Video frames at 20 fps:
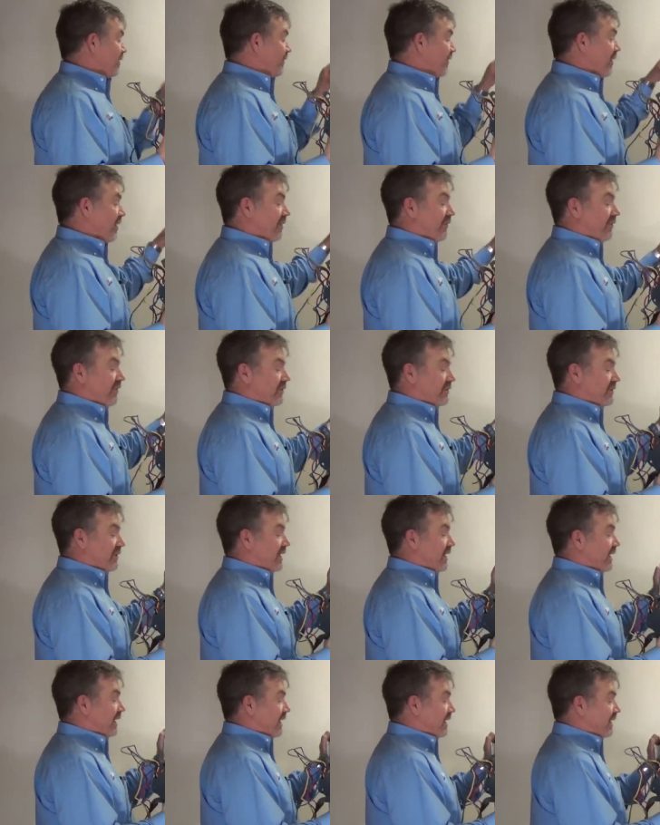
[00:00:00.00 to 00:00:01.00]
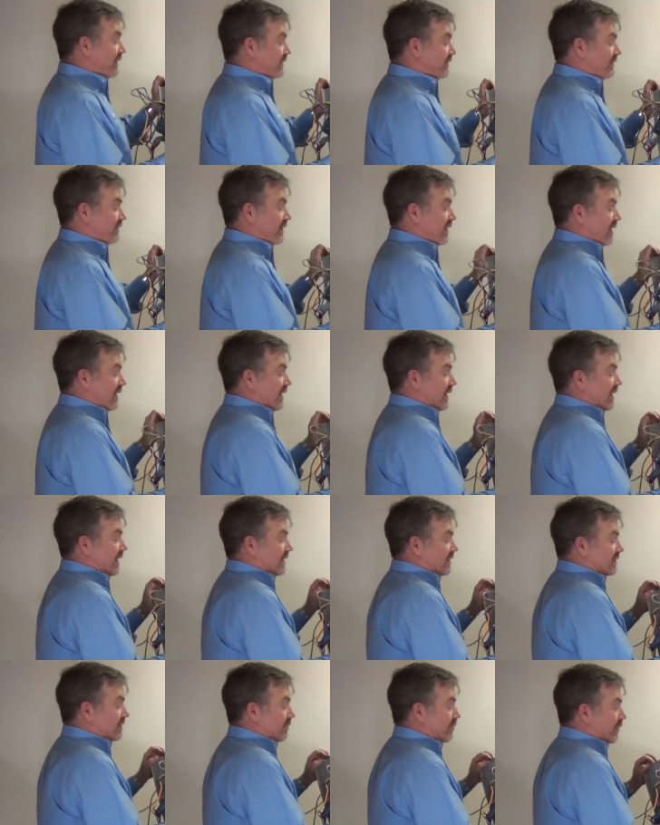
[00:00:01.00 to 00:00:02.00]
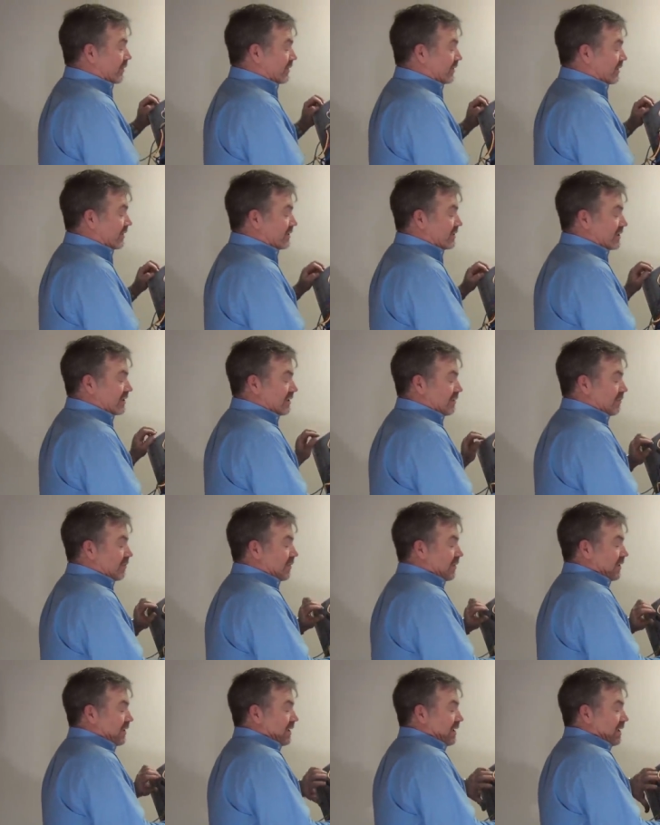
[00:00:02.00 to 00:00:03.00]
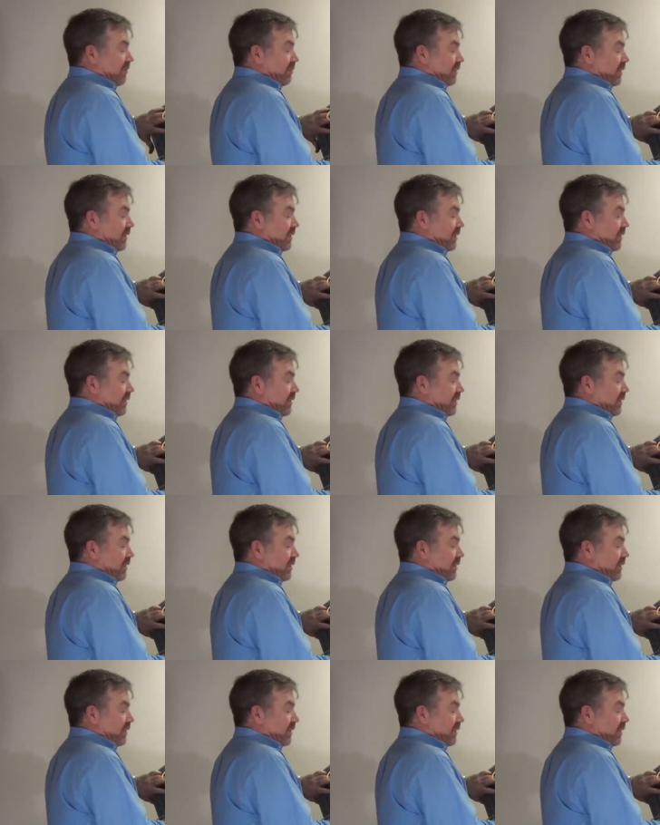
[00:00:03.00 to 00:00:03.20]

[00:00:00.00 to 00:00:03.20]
very first thing is, is to put this in, in